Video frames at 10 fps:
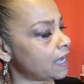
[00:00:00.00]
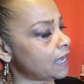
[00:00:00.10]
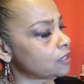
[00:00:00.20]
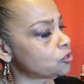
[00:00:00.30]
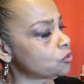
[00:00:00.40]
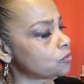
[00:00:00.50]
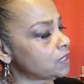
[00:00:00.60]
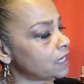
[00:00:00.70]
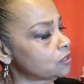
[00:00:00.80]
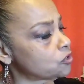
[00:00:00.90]
and to
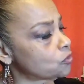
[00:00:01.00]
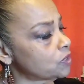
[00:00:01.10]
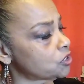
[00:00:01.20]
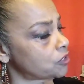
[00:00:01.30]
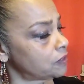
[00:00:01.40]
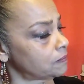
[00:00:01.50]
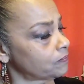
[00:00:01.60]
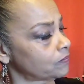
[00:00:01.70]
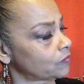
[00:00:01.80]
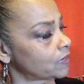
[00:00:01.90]
the intuition.
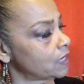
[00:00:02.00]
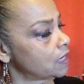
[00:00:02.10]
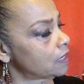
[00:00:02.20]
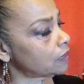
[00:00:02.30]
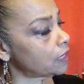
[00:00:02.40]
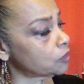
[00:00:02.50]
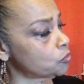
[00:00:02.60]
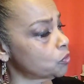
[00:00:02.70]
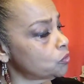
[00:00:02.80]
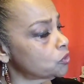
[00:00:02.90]
Like
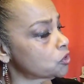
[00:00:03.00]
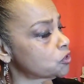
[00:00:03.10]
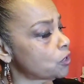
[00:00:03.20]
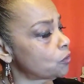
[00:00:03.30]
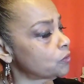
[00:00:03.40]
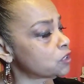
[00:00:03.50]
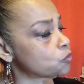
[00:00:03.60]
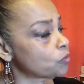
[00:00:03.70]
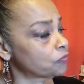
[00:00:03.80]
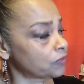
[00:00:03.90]
the moon, the stone
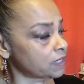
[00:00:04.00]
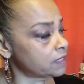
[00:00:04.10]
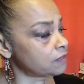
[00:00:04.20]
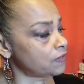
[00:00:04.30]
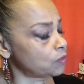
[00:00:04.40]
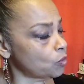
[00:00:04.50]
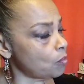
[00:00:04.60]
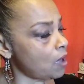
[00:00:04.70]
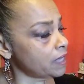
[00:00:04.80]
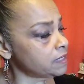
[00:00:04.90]
is reflective and
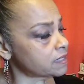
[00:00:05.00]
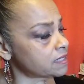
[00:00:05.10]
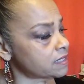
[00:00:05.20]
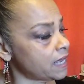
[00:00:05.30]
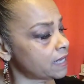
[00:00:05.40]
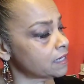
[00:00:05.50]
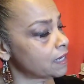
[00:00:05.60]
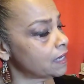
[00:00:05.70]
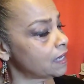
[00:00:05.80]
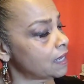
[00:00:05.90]
reminds us that
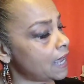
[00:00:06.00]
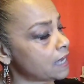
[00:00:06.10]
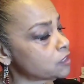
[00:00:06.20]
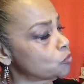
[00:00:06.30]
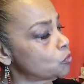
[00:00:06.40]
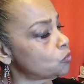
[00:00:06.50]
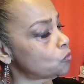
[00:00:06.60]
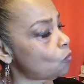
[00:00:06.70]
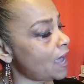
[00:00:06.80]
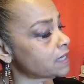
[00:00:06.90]
as the
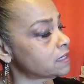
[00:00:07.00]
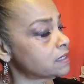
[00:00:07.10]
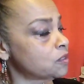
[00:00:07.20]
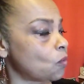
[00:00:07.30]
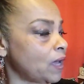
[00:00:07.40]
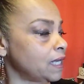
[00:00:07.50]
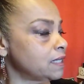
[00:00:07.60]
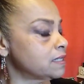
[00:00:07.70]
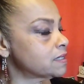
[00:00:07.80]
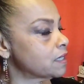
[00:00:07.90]
moon waxes and
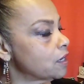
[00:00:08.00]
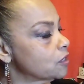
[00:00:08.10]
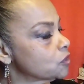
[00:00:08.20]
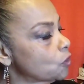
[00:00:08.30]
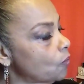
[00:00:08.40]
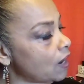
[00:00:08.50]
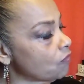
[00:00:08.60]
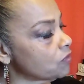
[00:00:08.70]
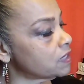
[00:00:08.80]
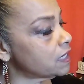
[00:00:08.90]
wanes, so
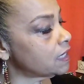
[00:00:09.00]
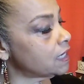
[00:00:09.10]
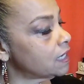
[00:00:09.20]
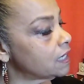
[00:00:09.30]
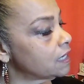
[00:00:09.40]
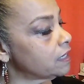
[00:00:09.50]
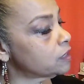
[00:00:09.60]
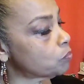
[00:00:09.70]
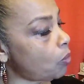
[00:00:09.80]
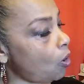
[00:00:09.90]
everything
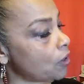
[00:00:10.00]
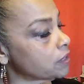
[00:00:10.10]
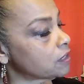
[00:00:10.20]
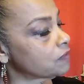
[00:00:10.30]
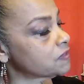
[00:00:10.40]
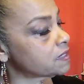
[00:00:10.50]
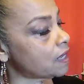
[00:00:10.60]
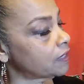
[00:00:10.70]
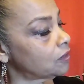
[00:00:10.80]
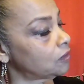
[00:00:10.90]
is part of
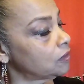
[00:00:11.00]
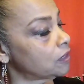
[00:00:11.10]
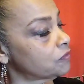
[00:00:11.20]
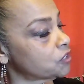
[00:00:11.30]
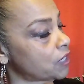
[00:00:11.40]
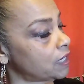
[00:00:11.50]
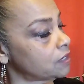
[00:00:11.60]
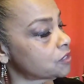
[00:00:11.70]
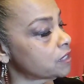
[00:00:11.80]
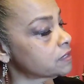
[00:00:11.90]
cycle of
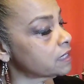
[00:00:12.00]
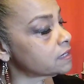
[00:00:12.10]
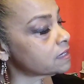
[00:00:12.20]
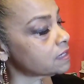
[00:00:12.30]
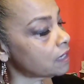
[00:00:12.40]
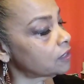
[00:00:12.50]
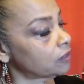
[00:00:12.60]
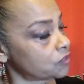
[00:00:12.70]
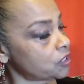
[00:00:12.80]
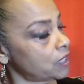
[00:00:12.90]
change, is a
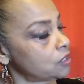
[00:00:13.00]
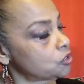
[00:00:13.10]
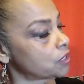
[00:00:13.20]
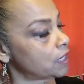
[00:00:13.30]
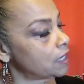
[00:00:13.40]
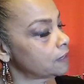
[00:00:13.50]
cycle of change.